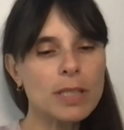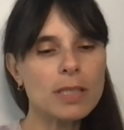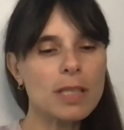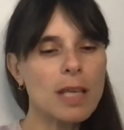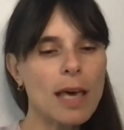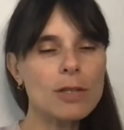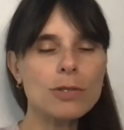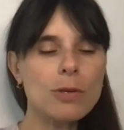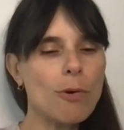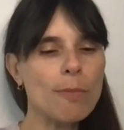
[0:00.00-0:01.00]
this in the
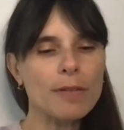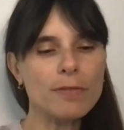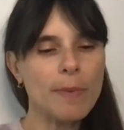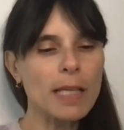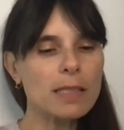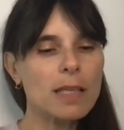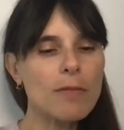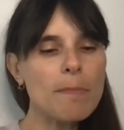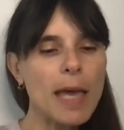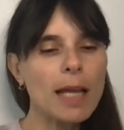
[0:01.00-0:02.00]
heteronormative space. If
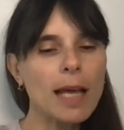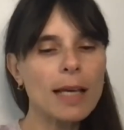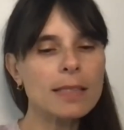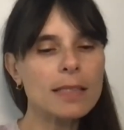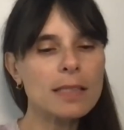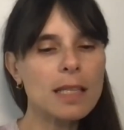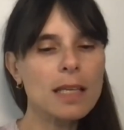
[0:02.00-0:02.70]
a man hasn't,